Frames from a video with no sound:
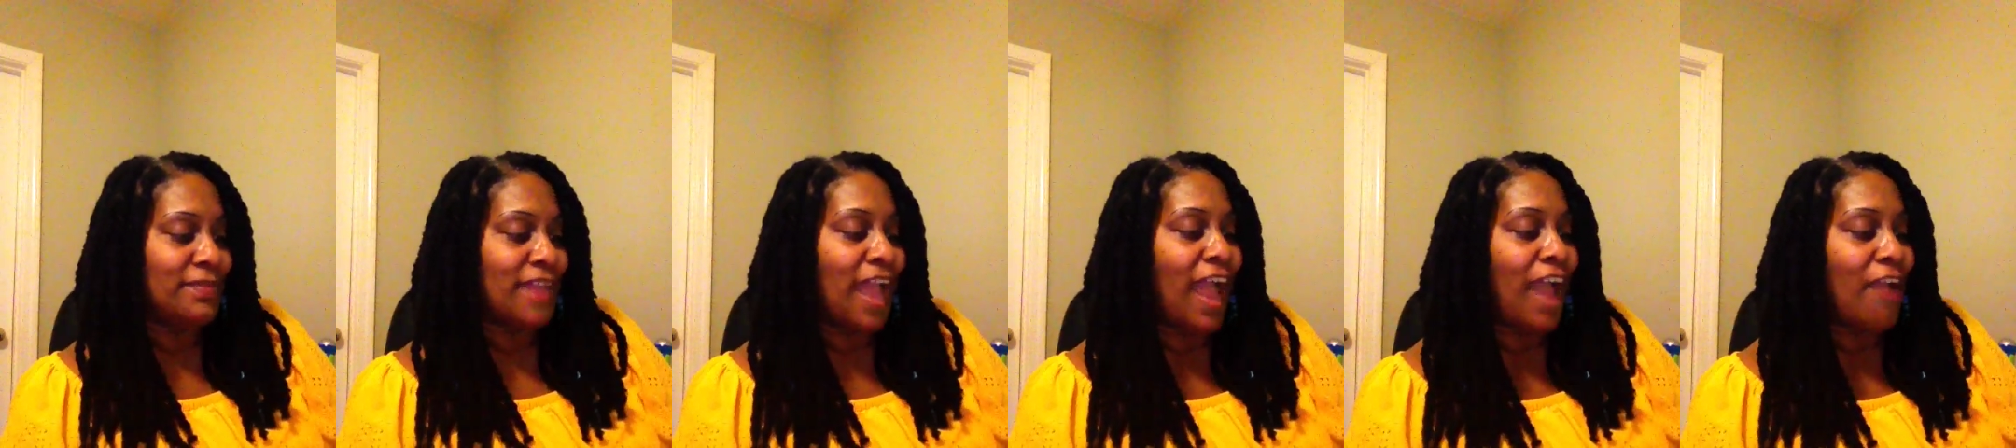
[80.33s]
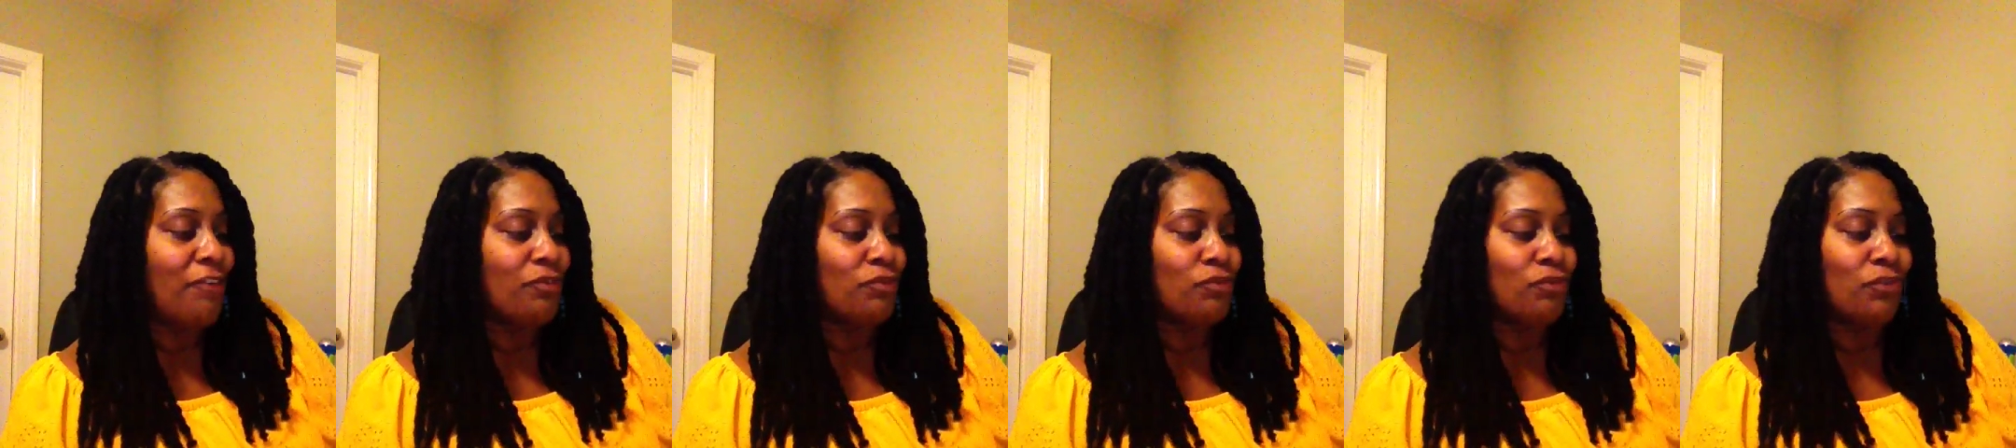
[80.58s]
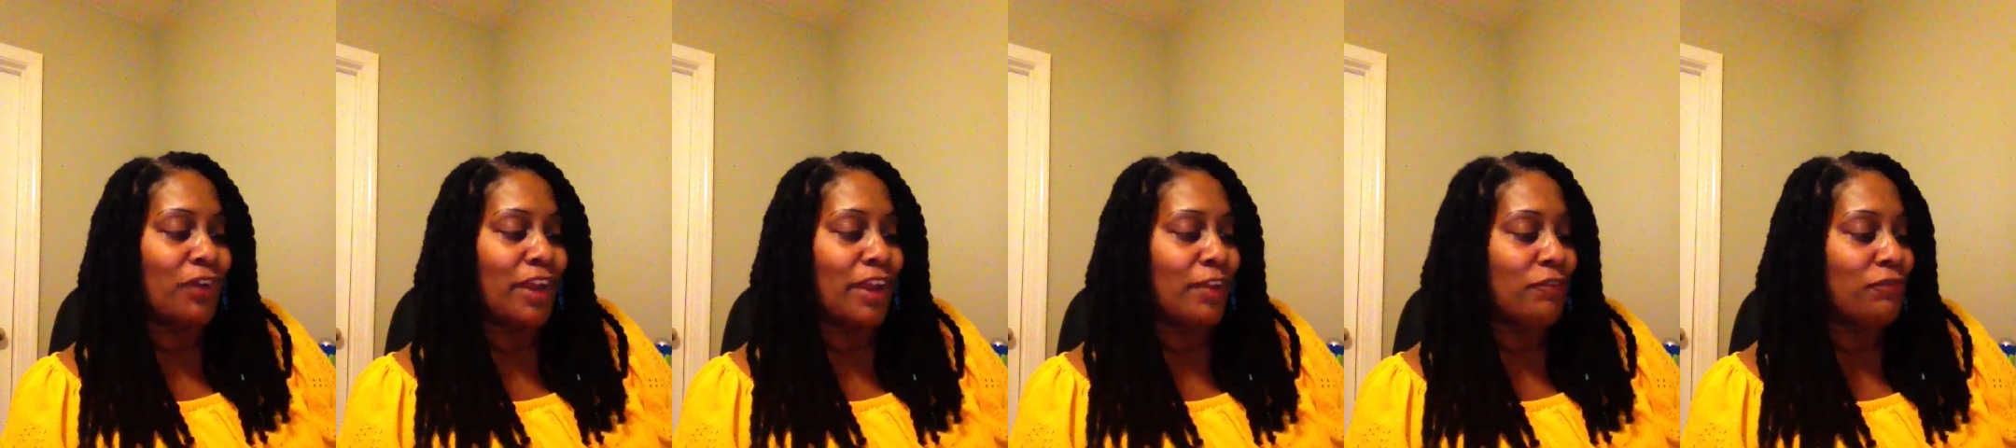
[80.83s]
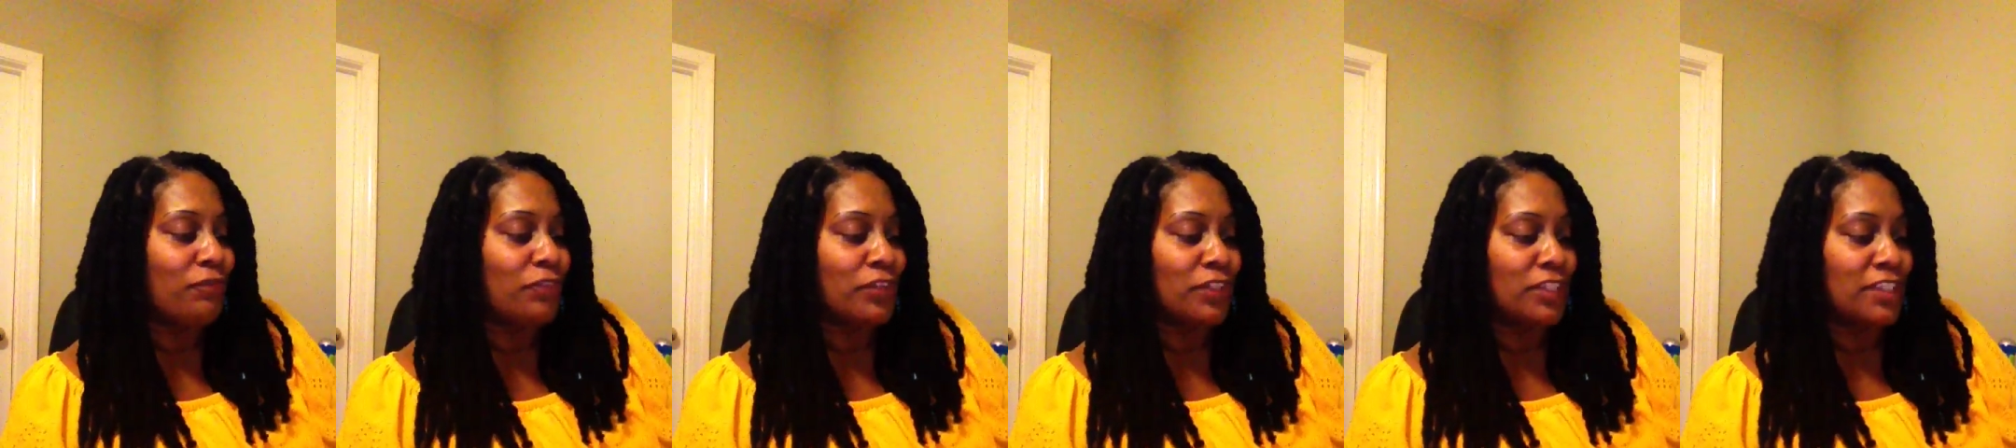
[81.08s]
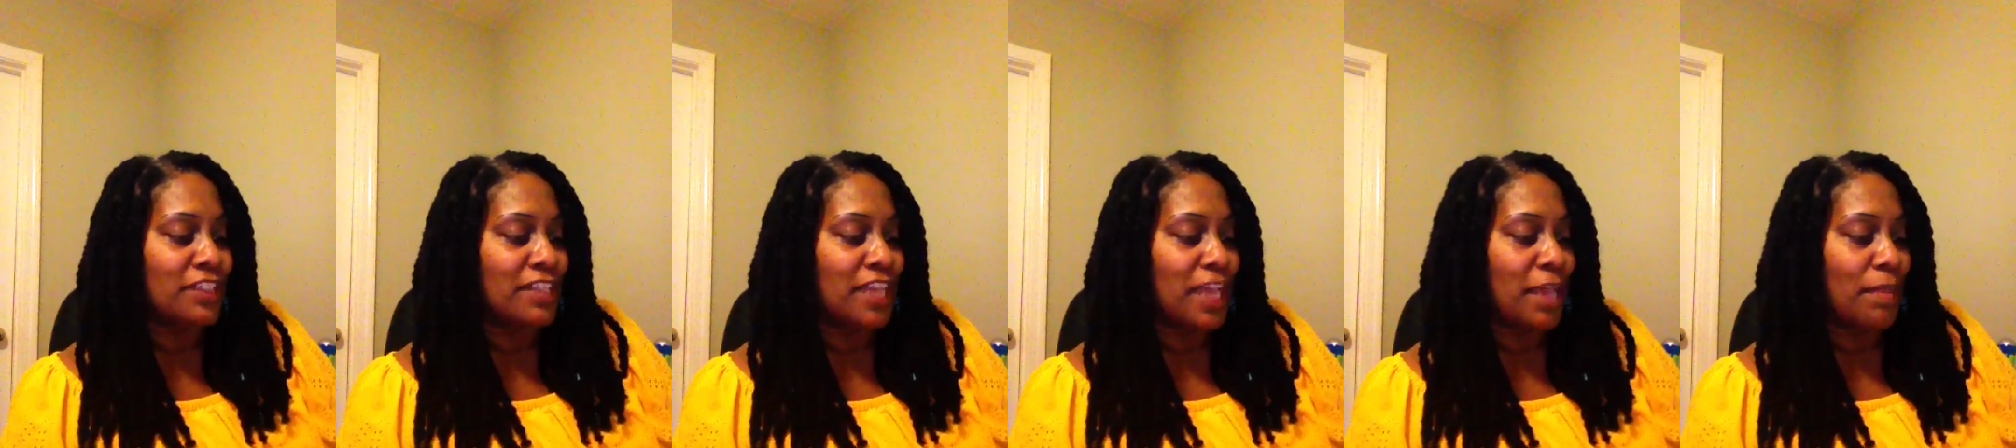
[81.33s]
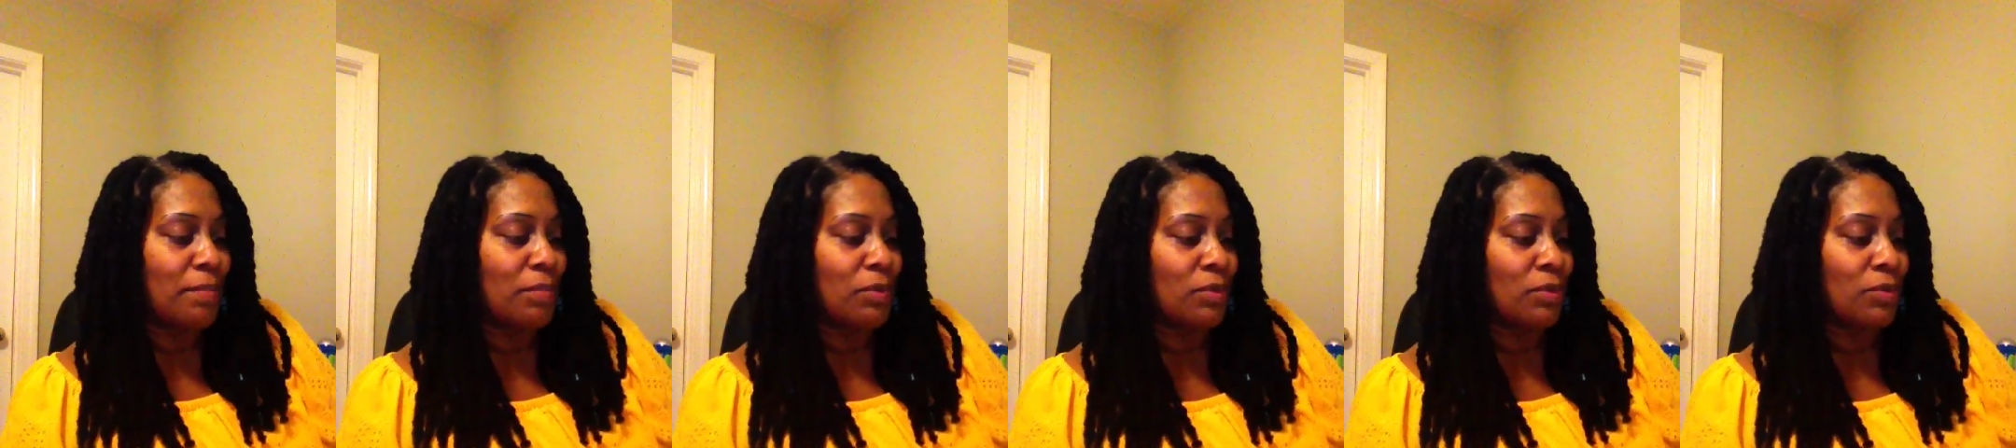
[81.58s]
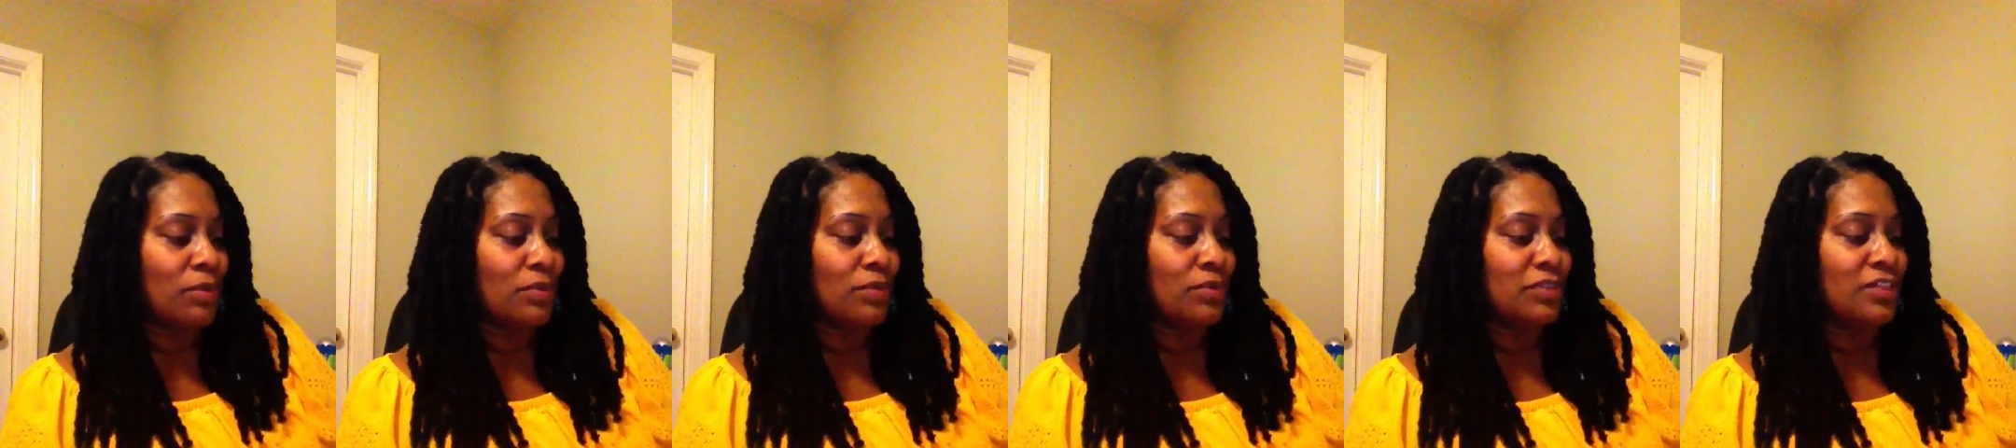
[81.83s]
I ran from the table,